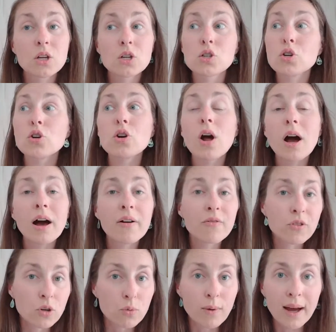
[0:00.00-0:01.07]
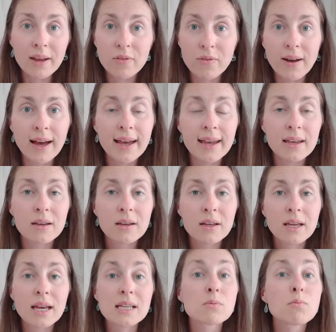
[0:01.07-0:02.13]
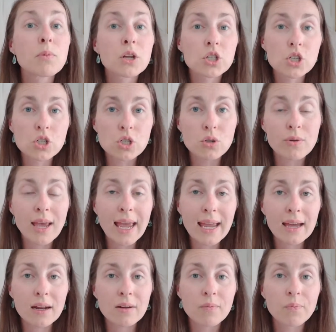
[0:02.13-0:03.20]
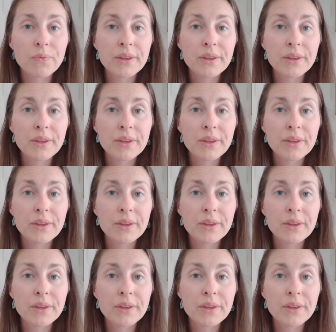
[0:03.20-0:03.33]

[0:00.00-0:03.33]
Turn off your Wi-Fi as much as you can.